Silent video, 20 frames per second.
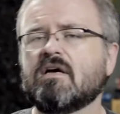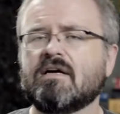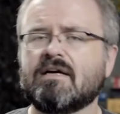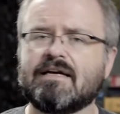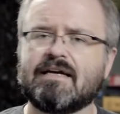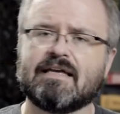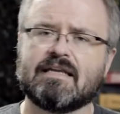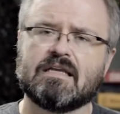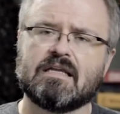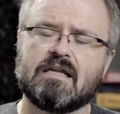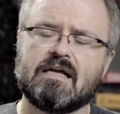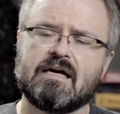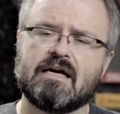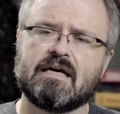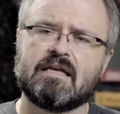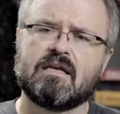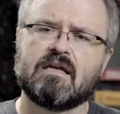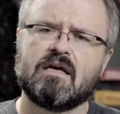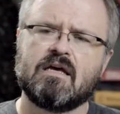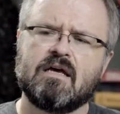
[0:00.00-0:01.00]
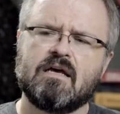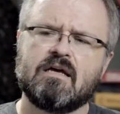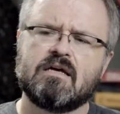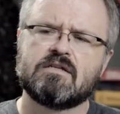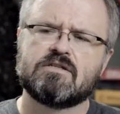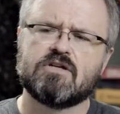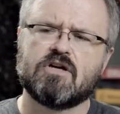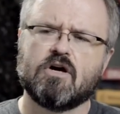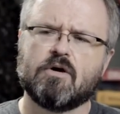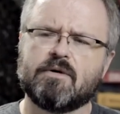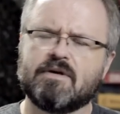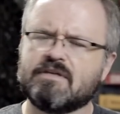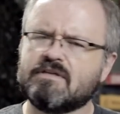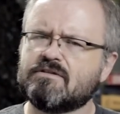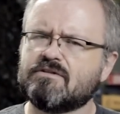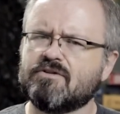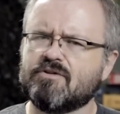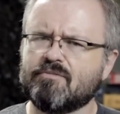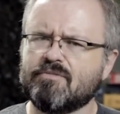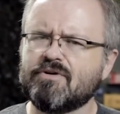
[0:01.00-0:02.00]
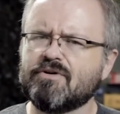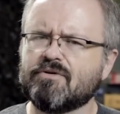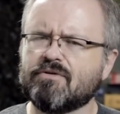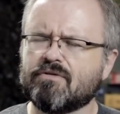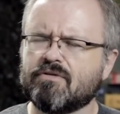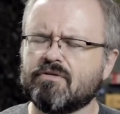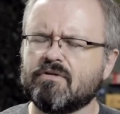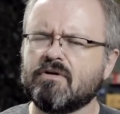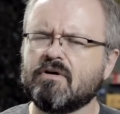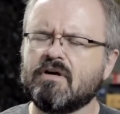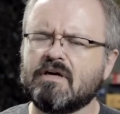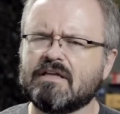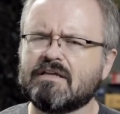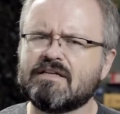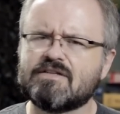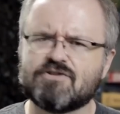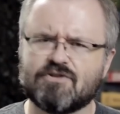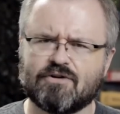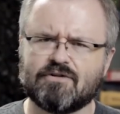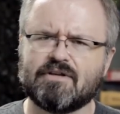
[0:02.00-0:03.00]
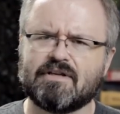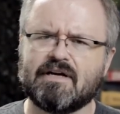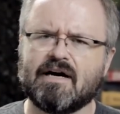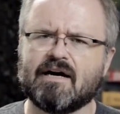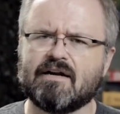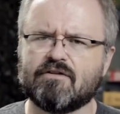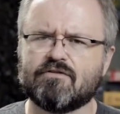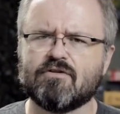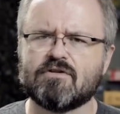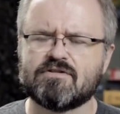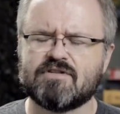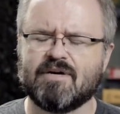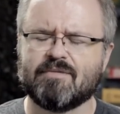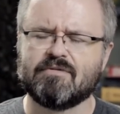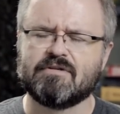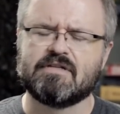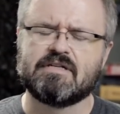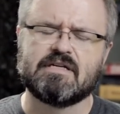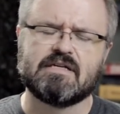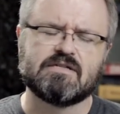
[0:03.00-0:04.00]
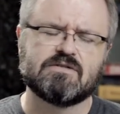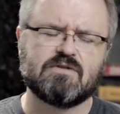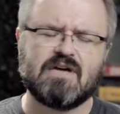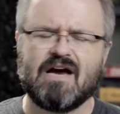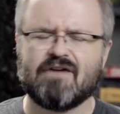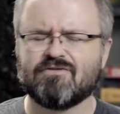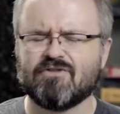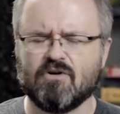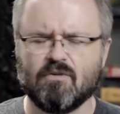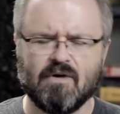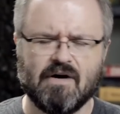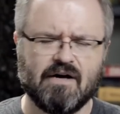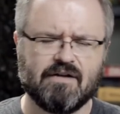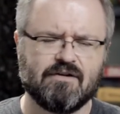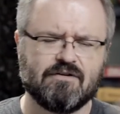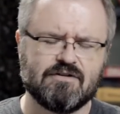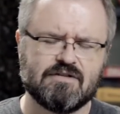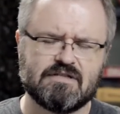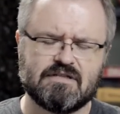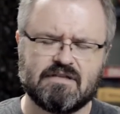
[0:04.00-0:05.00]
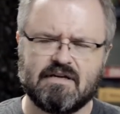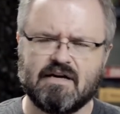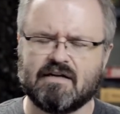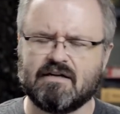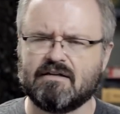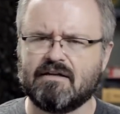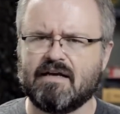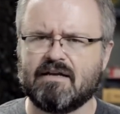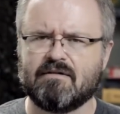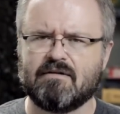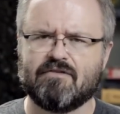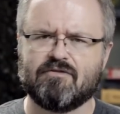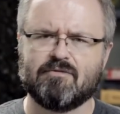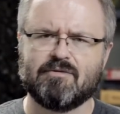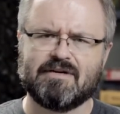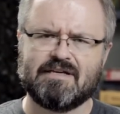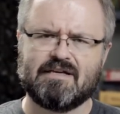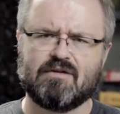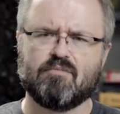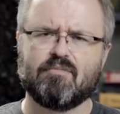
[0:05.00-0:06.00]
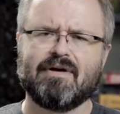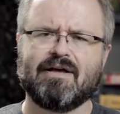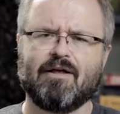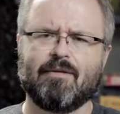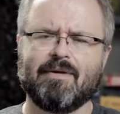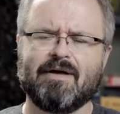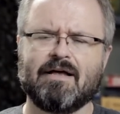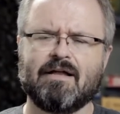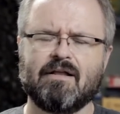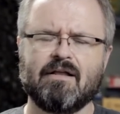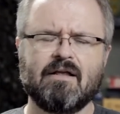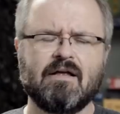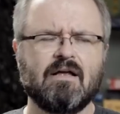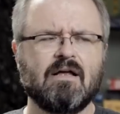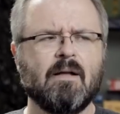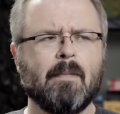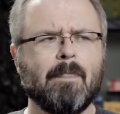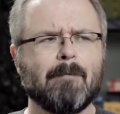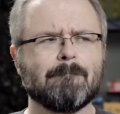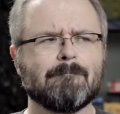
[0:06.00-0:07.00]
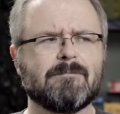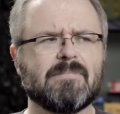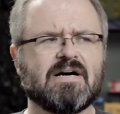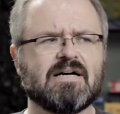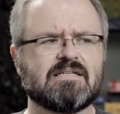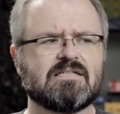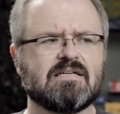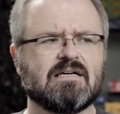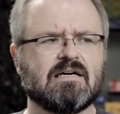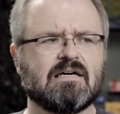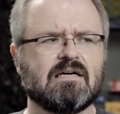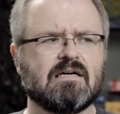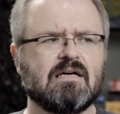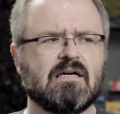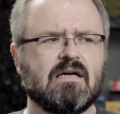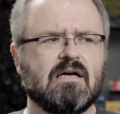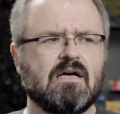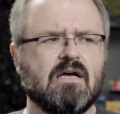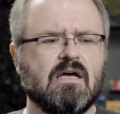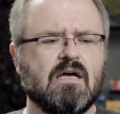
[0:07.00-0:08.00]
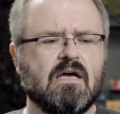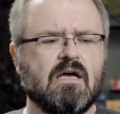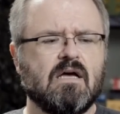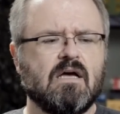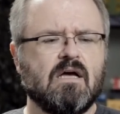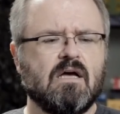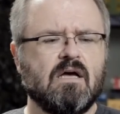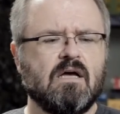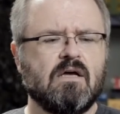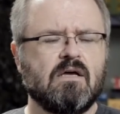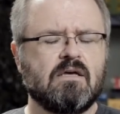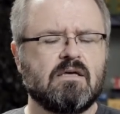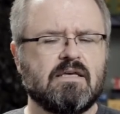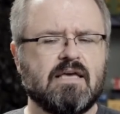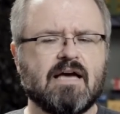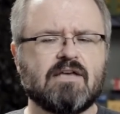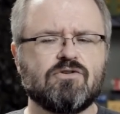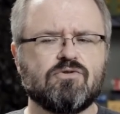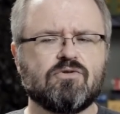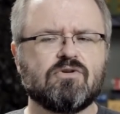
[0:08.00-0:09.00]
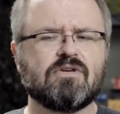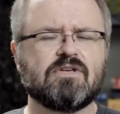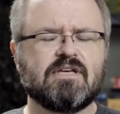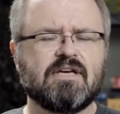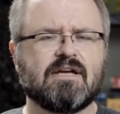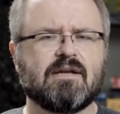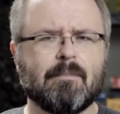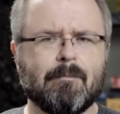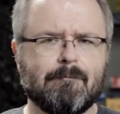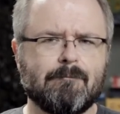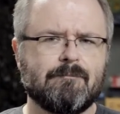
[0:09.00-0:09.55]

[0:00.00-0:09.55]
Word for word: get in line to go into the booth at least early on the first couple of days. After a while, they're just kind of letting everybody in pell mell. But uh, yeah, you could get a